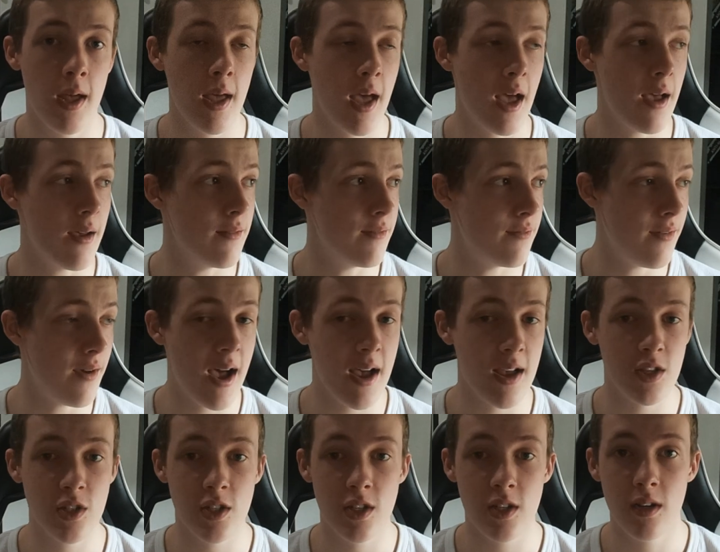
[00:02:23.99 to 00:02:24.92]
at
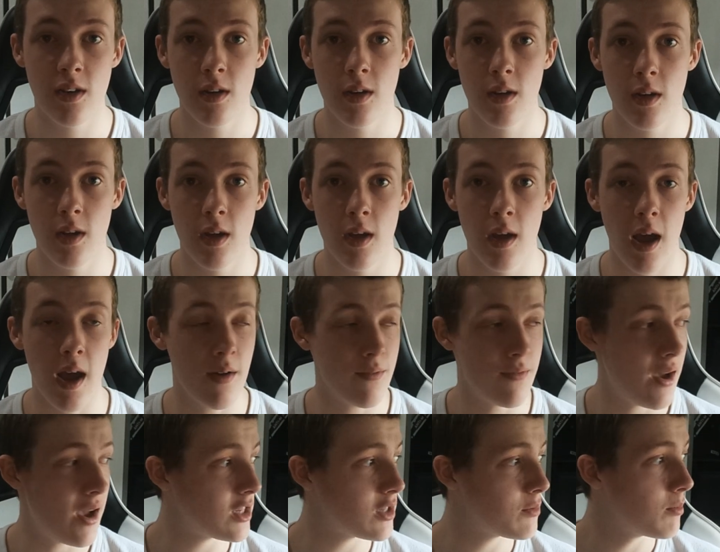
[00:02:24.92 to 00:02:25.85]
a
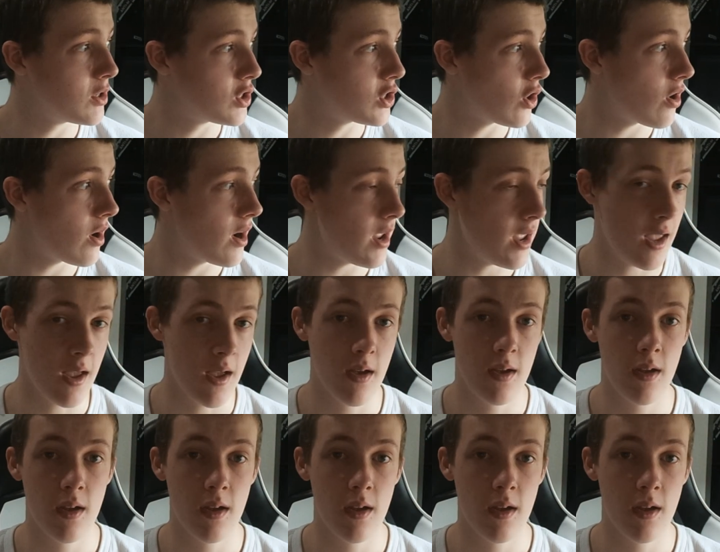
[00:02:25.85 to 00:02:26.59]
vast majority